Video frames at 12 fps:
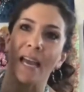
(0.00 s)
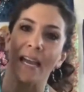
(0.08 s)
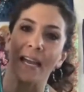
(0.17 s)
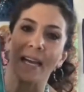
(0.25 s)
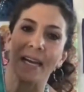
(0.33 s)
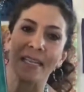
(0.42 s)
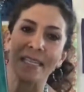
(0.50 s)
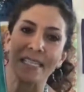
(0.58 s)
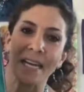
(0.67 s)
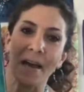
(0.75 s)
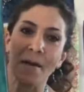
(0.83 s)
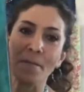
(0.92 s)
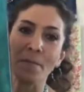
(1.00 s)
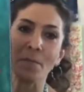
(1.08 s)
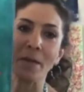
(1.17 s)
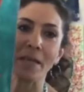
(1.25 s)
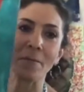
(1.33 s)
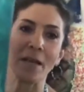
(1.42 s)
And
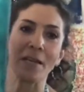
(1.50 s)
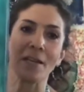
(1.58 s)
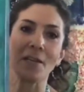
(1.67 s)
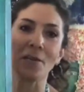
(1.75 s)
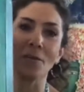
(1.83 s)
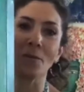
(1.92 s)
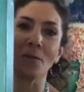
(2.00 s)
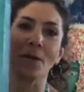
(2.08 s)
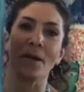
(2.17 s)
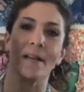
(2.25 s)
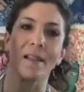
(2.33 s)
in my new